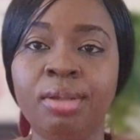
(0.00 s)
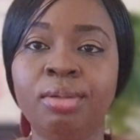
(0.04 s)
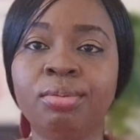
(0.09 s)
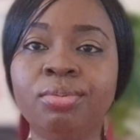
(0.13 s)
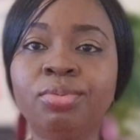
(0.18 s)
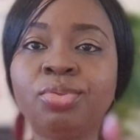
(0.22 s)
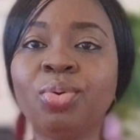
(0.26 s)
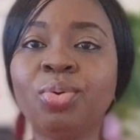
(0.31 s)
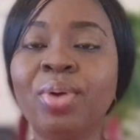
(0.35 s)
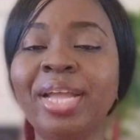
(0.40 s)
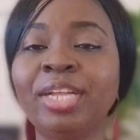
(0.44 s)

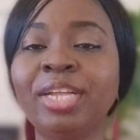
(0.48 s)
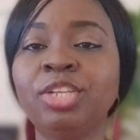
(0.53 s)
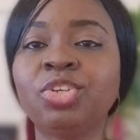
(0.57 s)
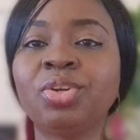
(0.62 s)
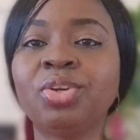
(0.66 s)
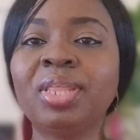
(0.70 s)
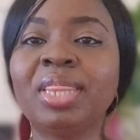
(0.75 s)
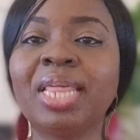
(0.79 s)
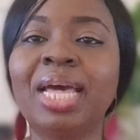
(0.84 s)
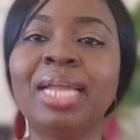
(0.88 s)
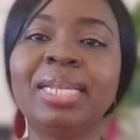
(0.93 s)
So
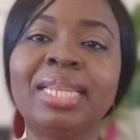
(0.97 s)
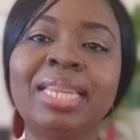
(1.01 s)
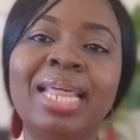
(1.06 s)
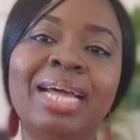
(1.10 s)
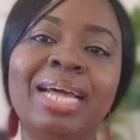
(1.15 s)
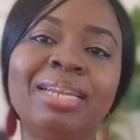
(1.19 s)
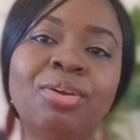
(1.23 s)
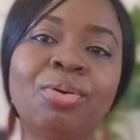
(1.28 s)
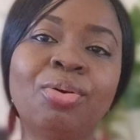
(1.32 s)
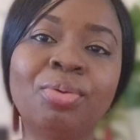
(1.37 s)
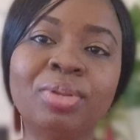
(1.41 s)
ensure that
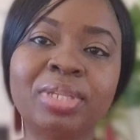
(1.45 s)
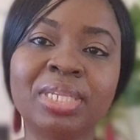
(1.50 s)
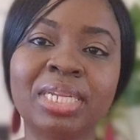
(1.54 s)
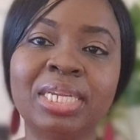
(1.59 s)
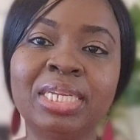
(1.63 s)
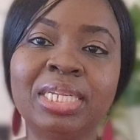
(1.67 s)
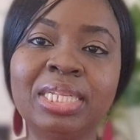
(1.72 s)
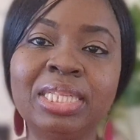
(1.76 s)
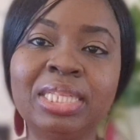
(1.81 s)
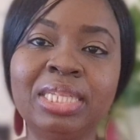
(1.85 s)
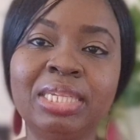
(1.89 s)
that
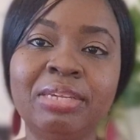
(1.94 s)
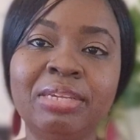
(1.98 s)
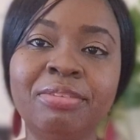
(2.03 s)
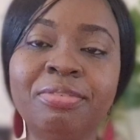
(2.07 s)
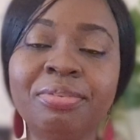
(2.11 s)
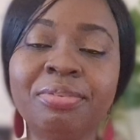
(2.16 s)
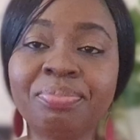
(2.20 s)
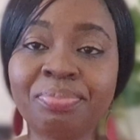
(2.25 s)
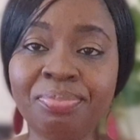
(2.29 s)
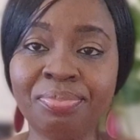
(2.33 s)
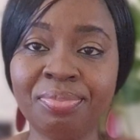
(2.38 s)

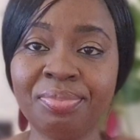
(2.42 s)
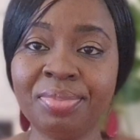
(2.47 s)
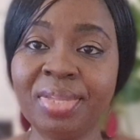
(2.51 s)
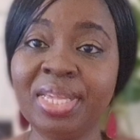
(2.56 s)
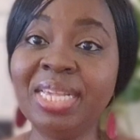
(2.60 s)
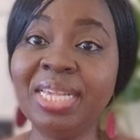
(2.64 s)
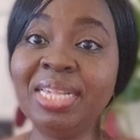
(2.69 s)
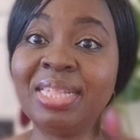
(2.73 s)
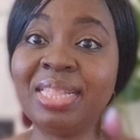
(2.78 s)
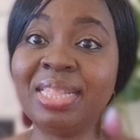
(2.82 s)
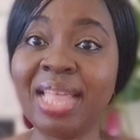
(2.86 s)
alternative
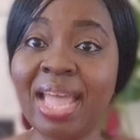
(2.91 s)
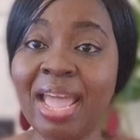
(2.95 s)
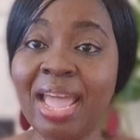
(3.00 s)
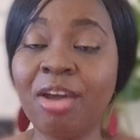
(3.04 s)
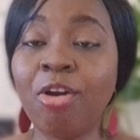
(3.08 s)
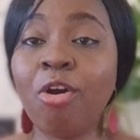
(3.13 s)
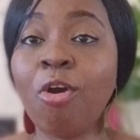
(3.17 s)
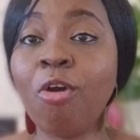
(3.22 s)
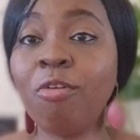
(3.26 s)
is there.